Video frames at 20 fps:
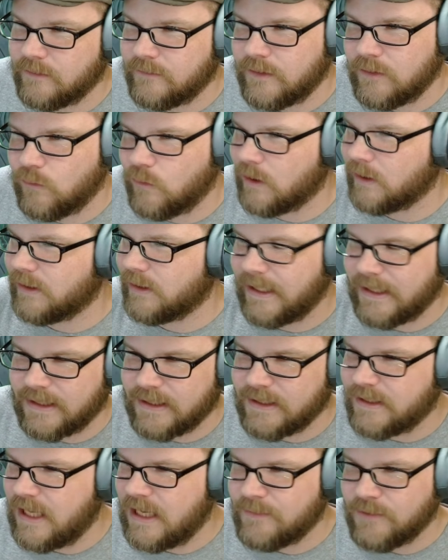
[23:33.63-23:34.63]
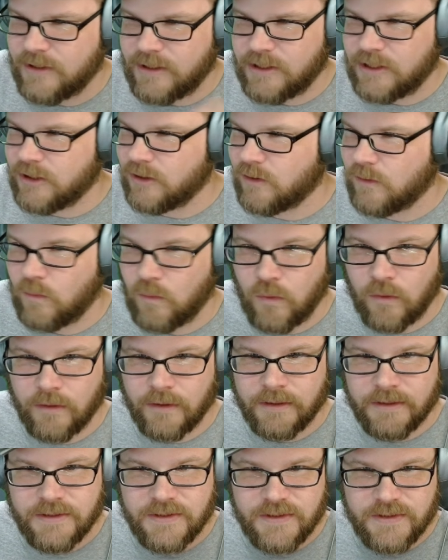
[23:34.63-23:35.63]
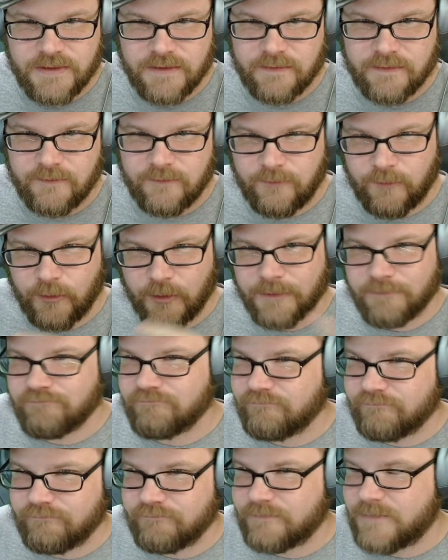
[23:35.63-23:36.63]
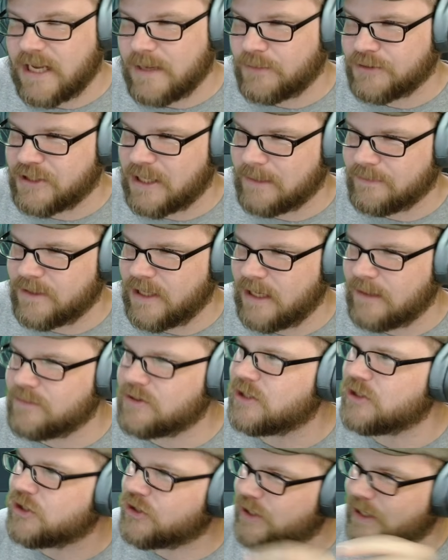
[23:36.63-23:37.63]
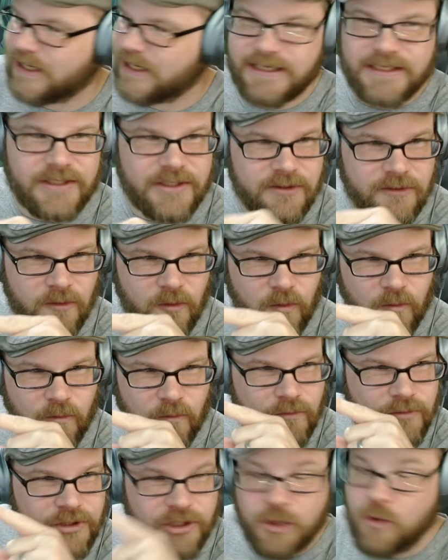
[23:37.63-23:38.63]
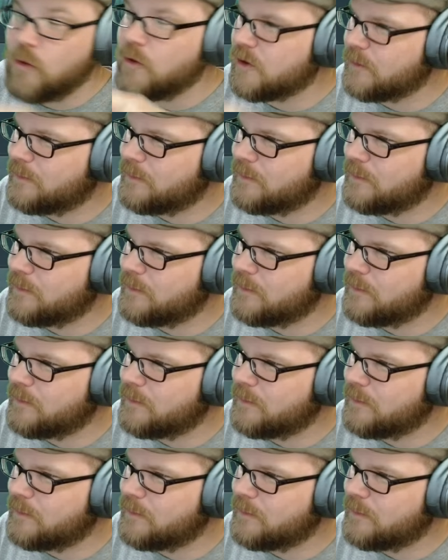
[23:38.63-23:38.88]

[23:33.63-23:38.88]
It won like the Game of the Year awards for tabletop games. It just has 2 of the